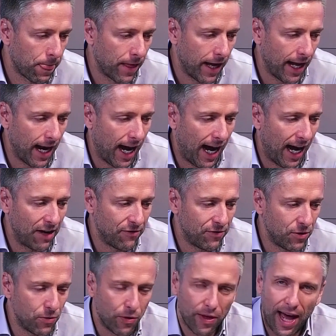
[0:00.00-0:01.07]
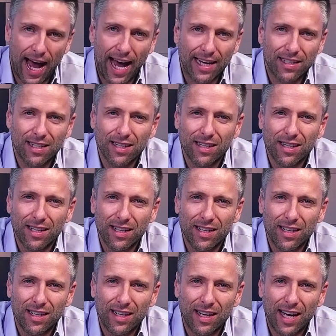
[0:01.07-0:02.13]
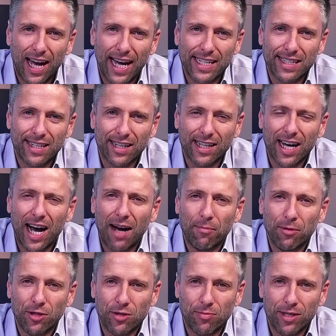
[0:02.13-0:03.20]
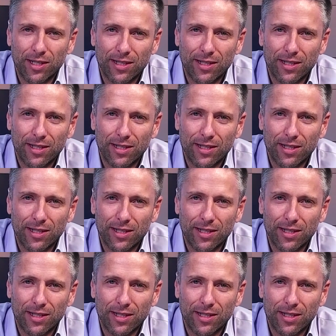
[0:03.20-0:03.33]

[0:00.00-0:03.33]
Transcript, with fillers: and I view that as an accomplishment."